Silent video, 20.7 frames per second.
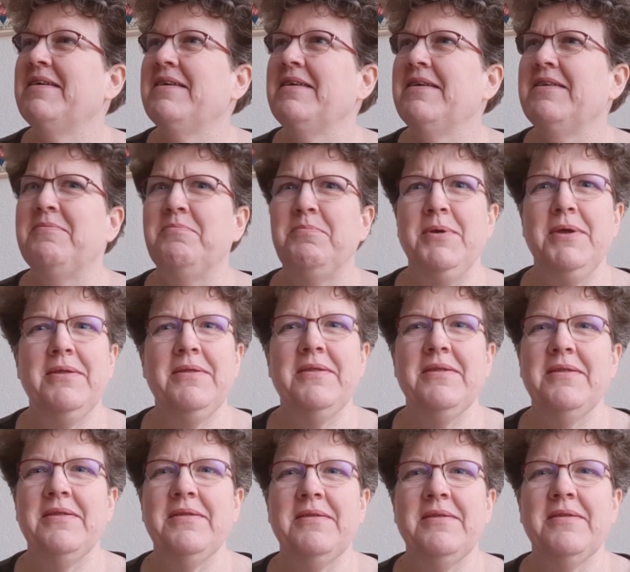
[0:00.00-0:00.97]
It's
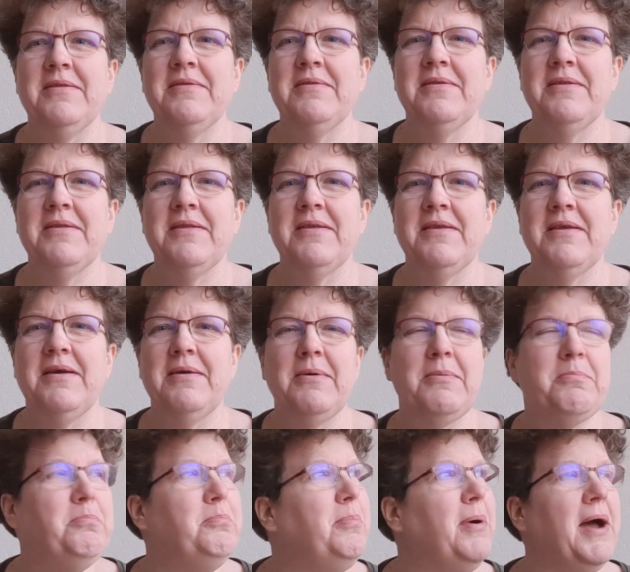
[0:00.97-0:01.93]
been
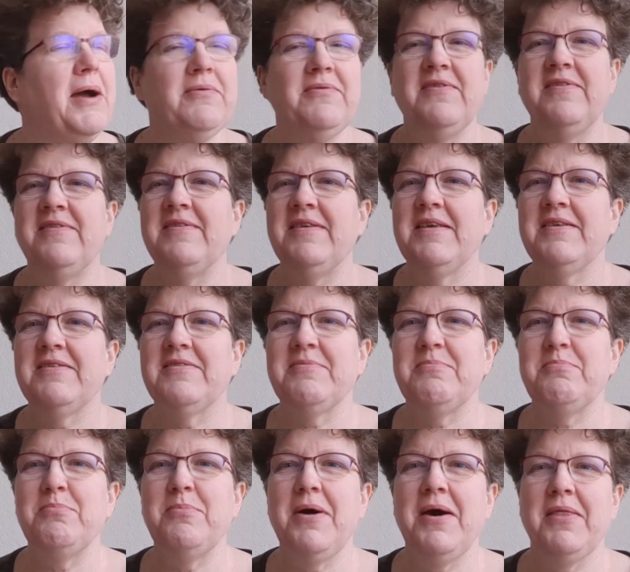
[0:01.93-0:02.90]
about
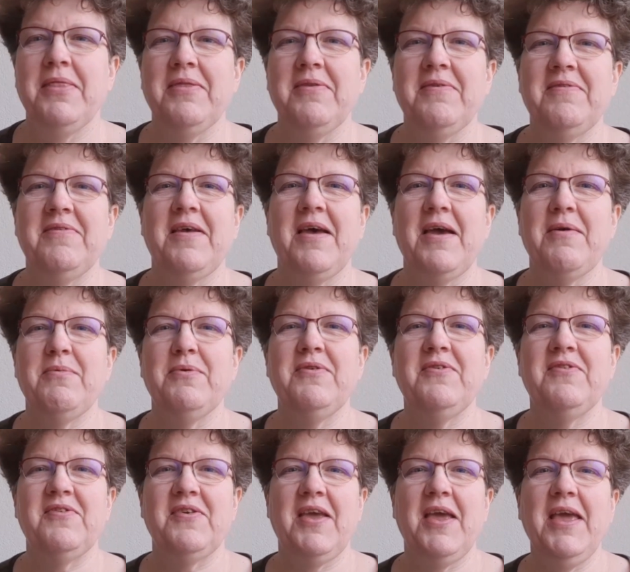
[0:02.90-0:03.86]
6 months, I would
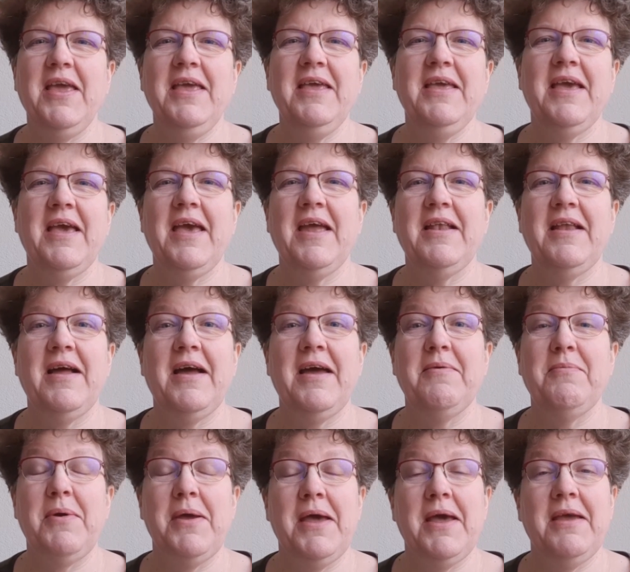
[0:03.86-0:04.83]
say, and
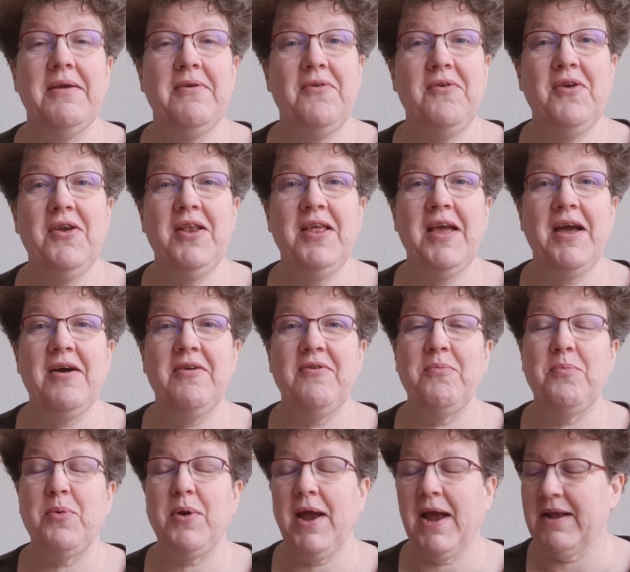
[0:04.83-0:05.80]
I'm really out
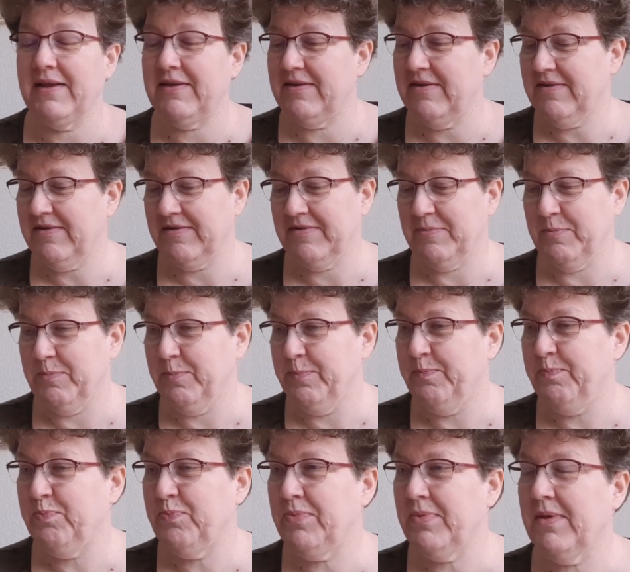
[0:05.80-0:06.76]
of practice.
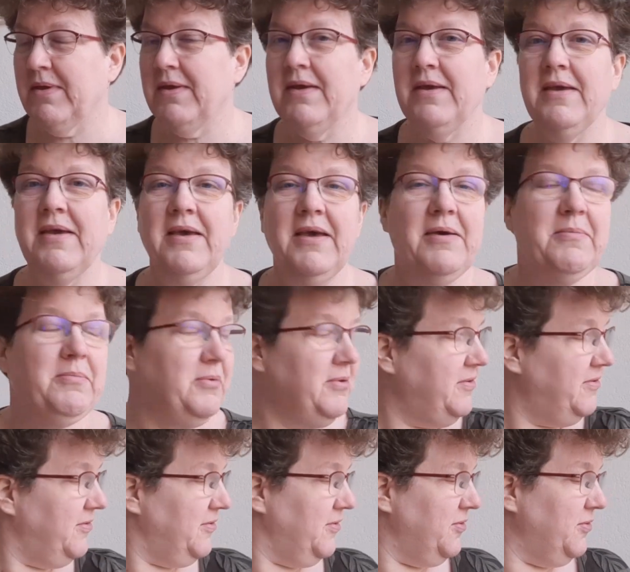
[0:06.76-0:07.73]

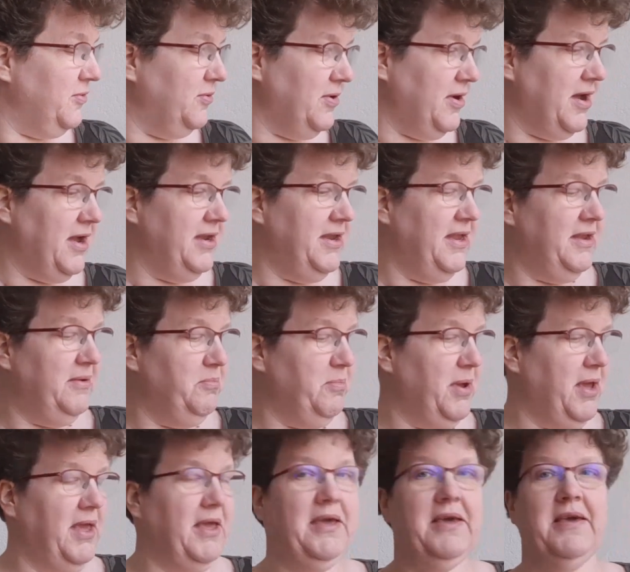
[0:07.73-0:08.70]
So I did
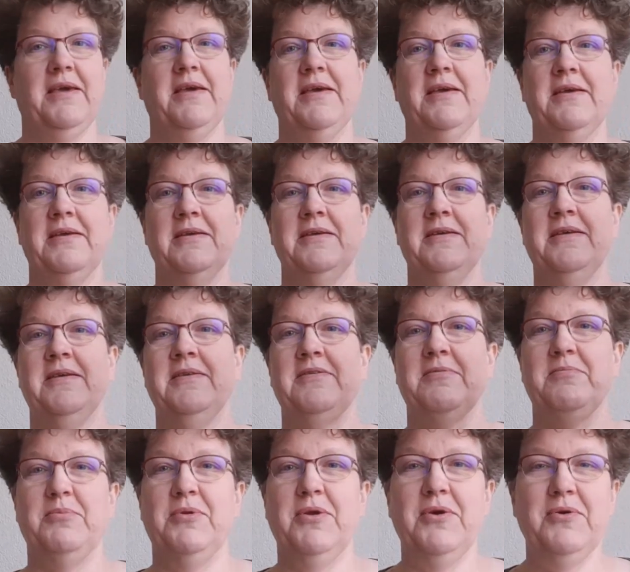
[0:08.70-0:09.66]
make
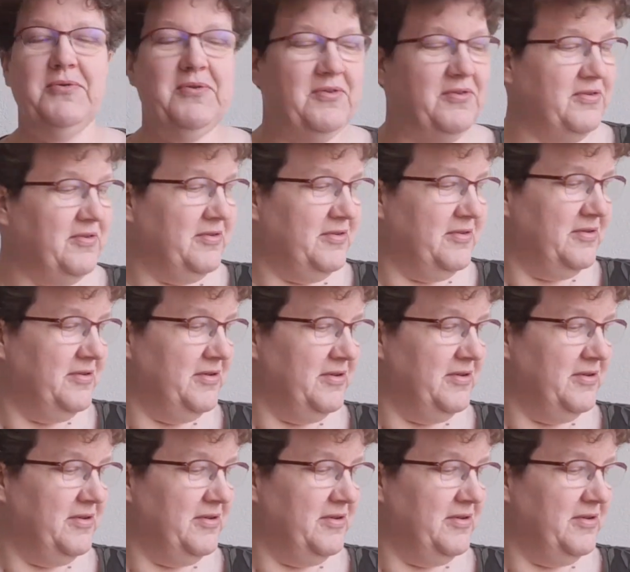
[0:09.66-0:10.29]
some notes.